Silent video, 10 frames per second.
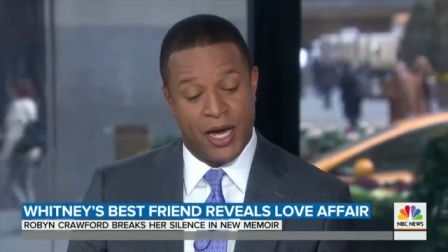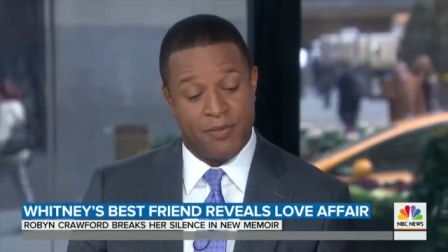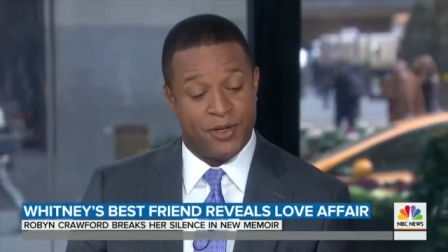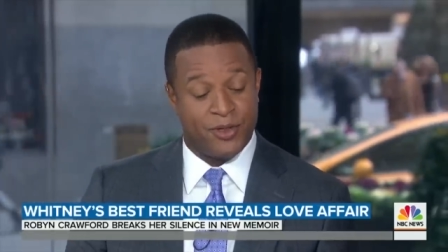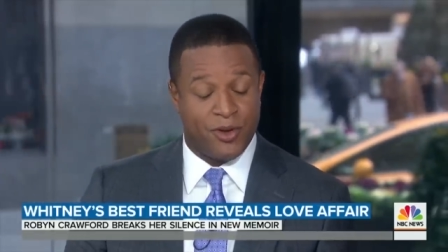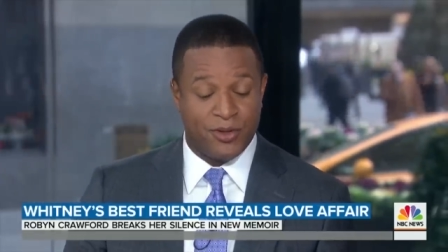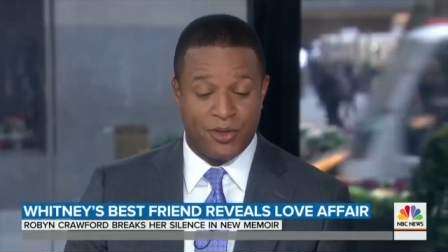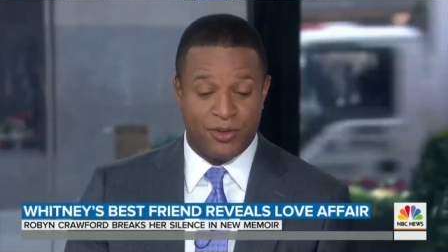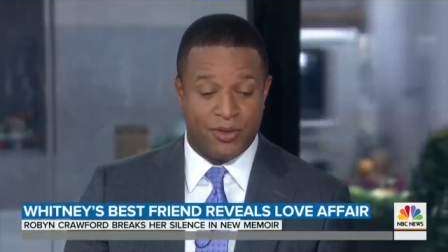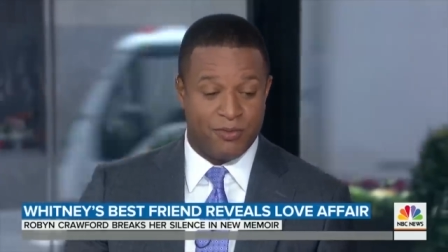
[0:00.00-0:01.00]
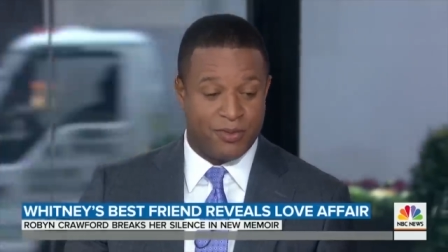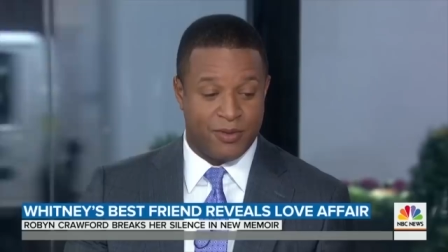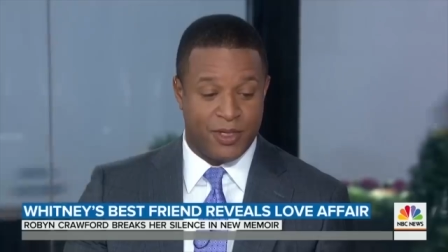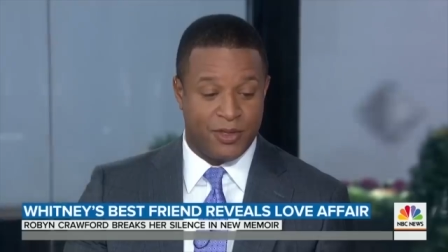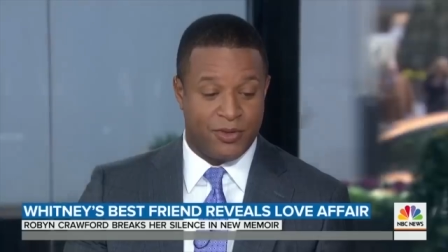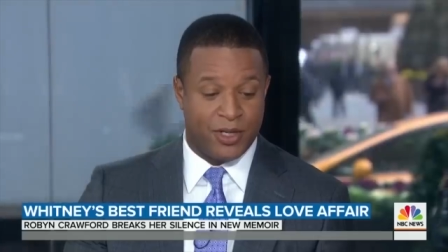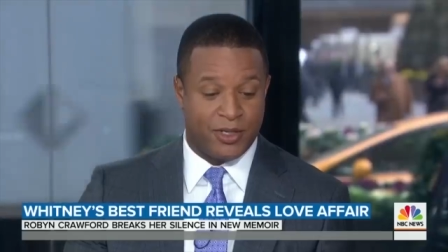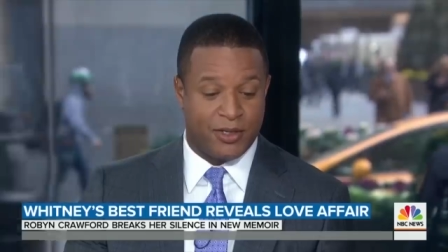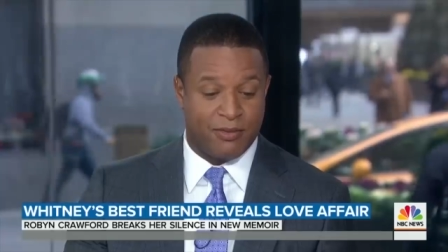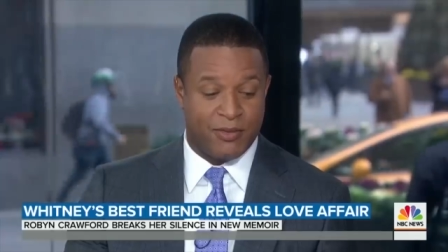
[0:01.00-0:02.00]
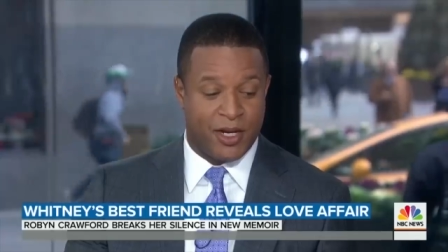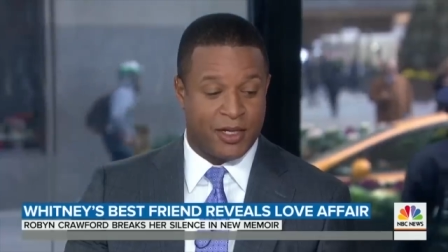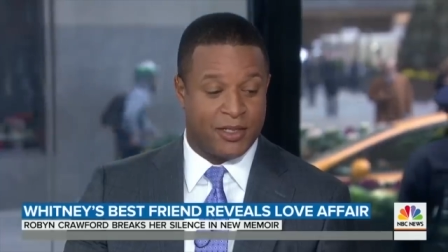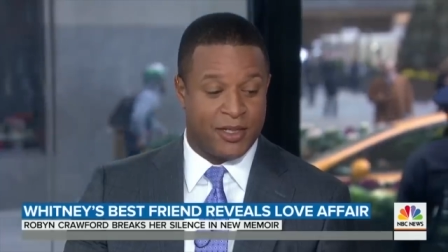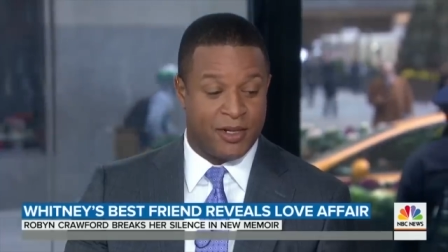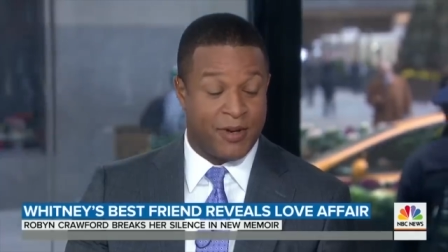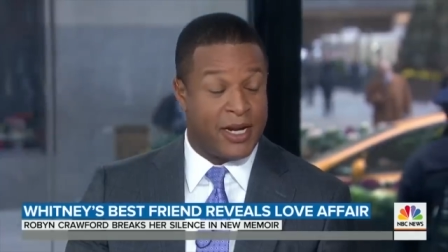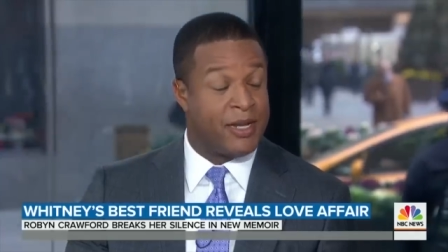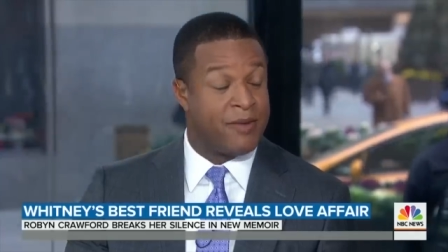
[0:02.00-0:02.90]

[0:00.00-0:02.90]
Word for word: Um, there's also some some interesting nuggets in there about